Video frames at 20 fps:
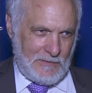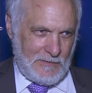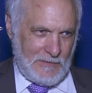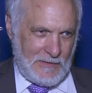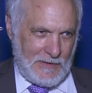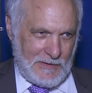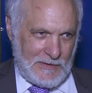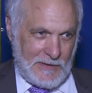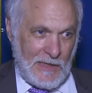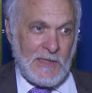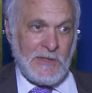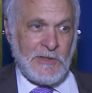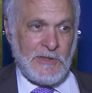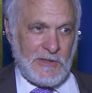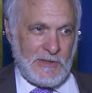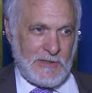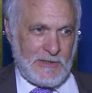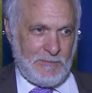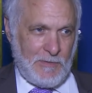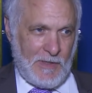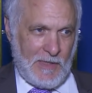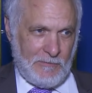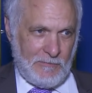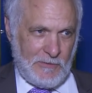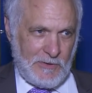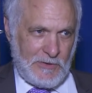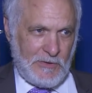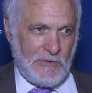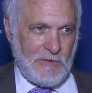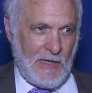the attention span
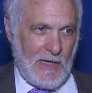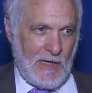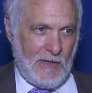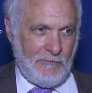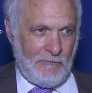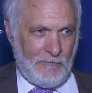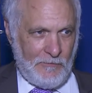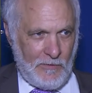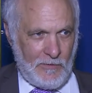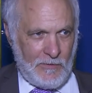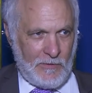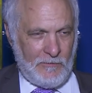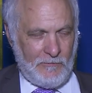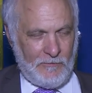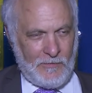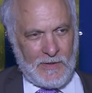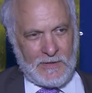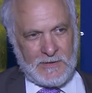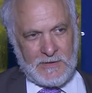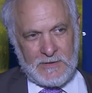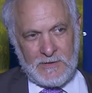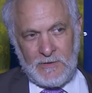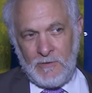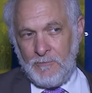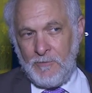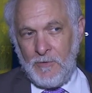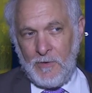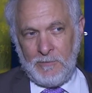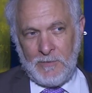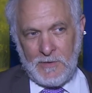we should have. Foreign affairs is
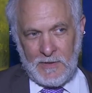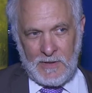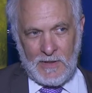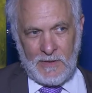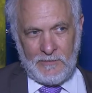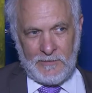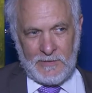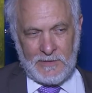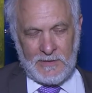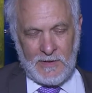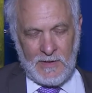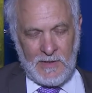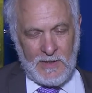not properly covered.